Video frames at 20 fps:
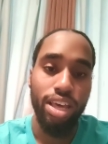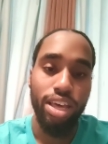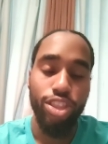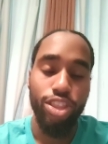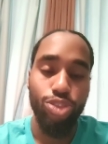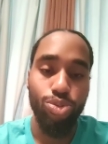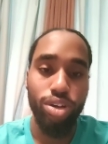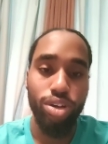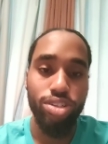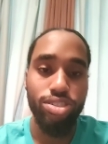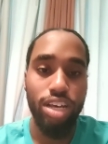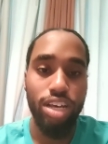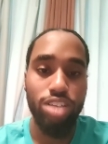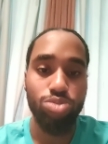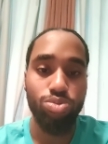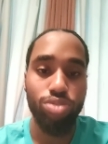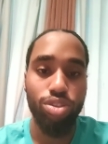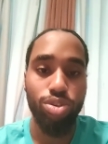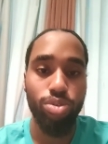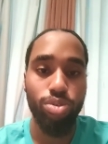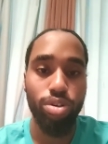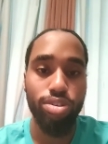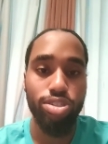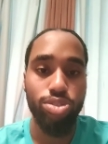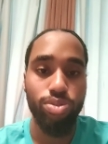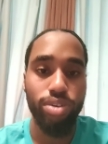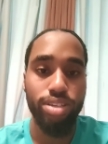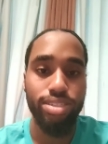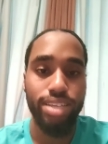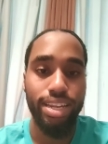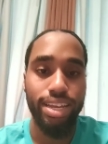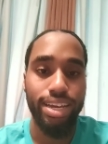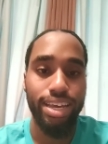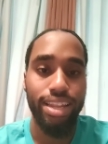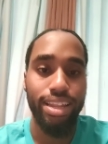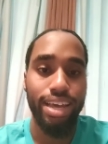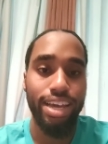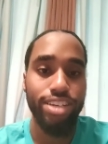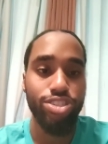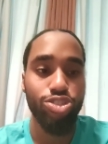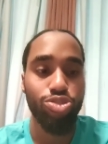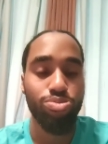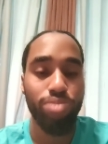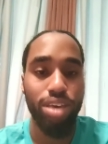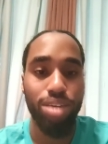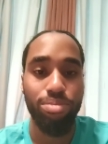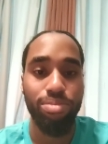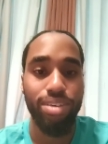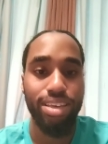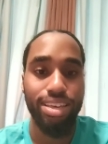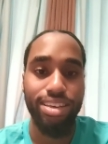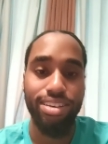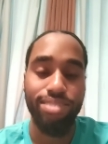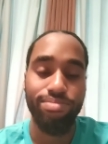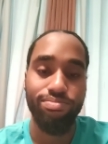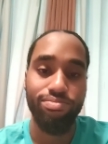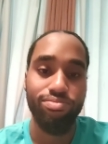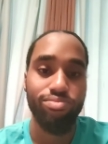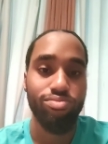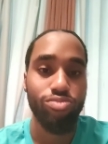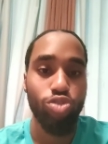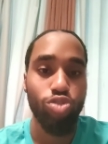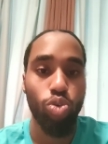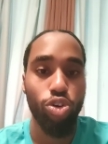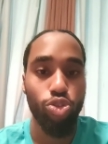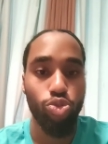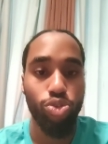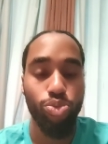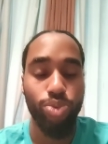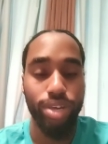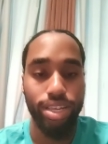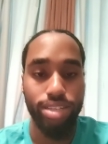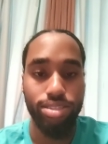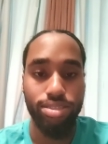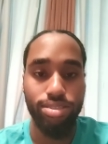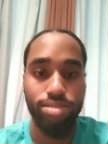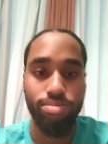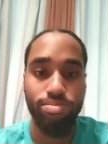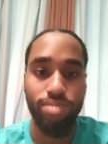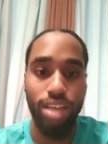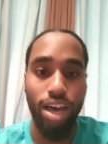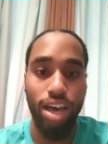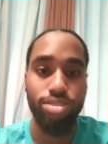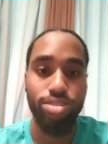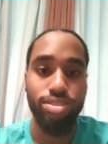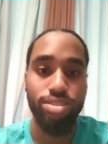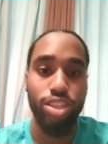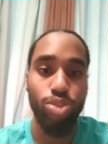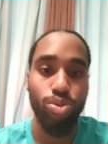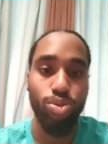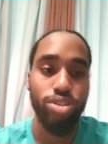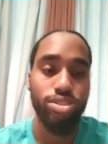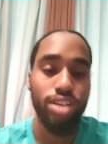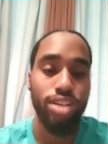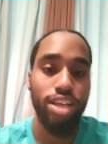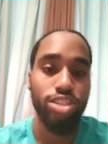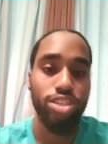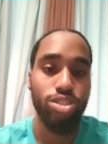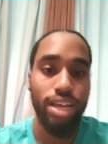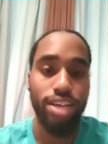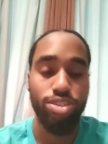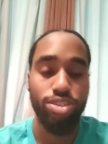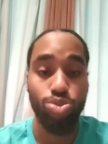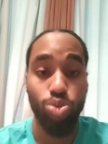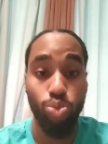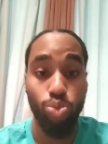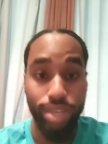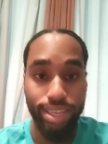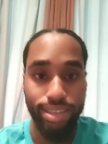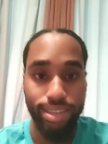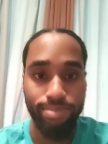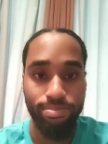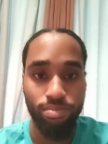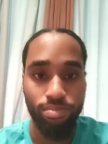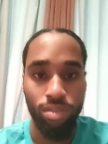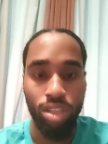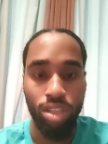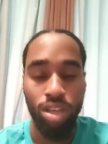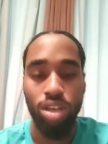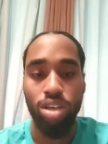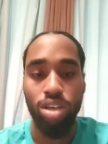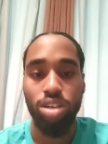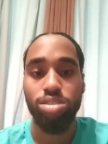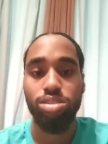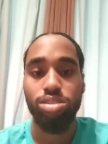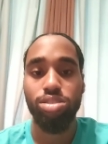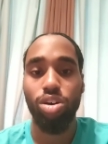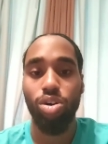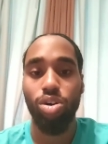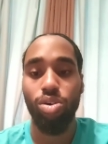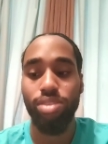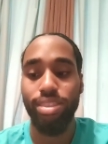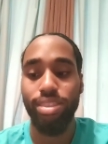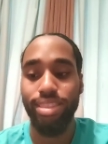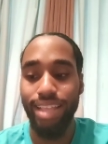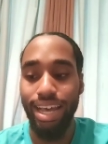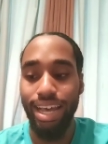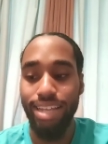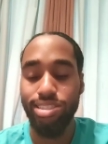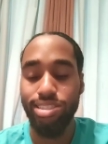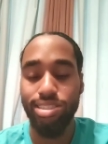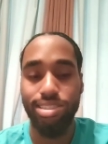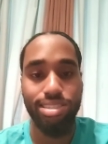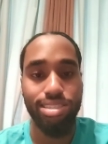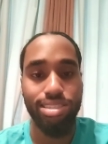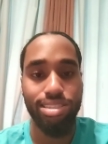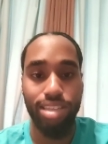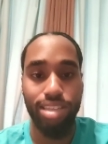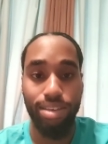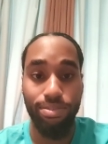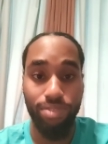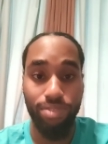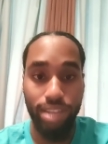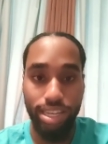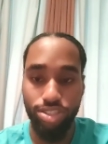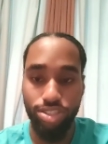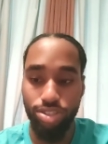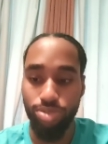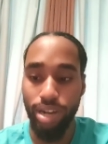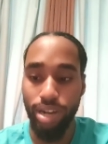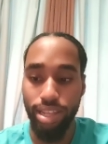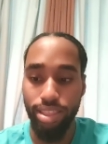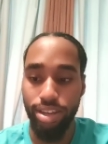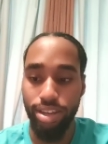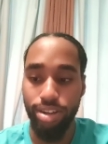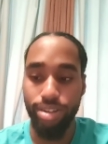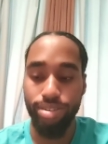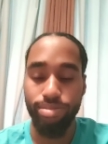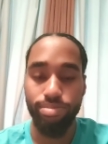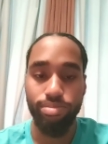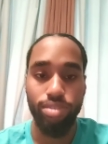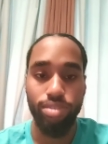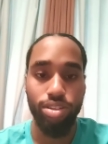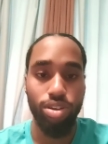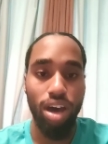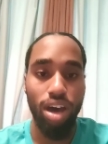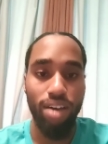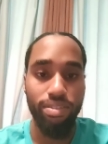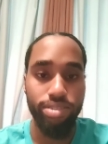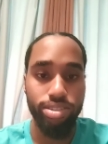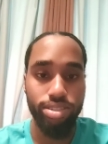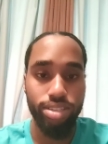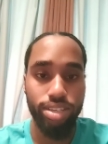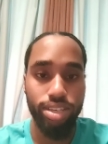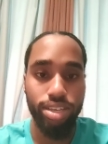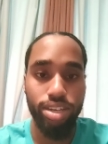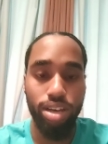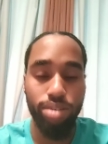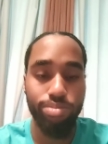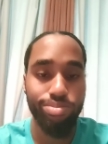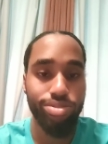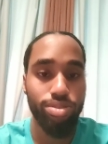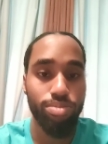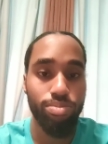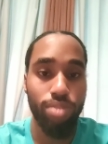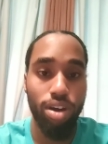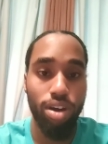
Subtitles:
$300 worth of groceries and it could last you maybe 2 or 3 weeks. Now you say $300 lasts you a week. So that's inflation right there. Obviously it comes from